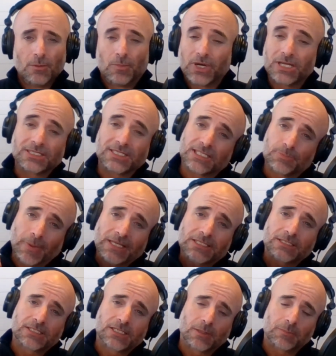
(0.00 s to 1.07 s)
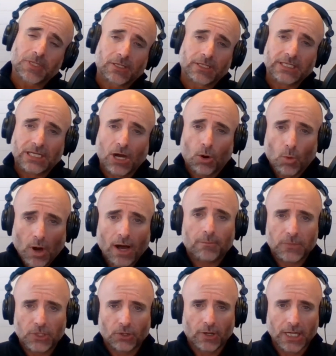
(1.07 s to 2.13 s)
because expenses typically go
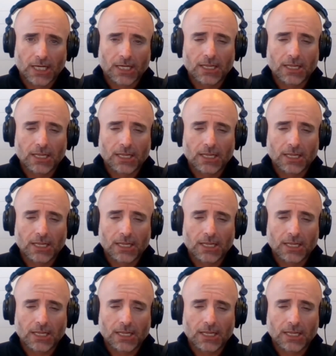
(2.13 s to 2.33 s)
up during